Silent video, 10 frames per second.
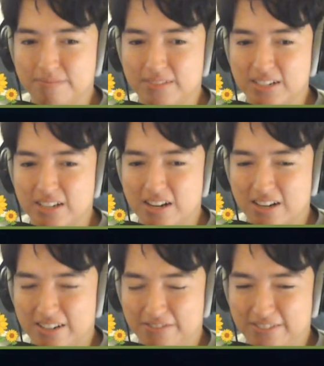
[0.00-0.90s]

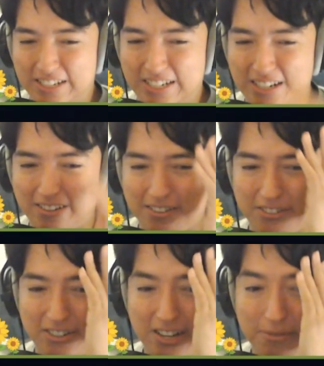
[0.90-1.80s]
Of late, however,
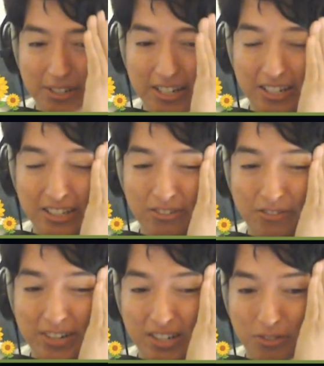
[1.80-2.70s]
I've been keenly reminded
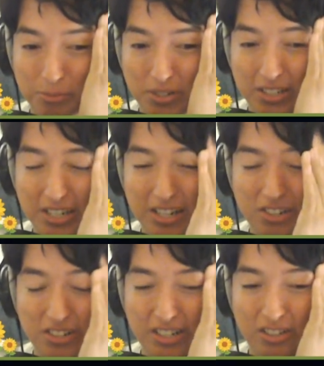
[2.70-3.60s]
that we must
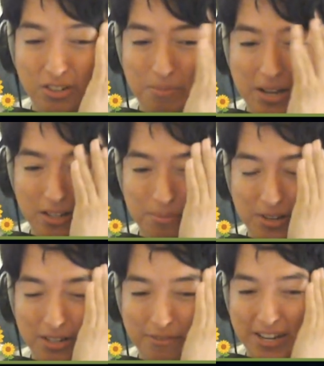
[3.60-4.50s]
occasionally look back upon the
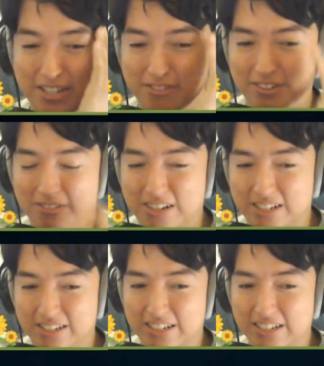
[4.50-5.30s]
path we walked,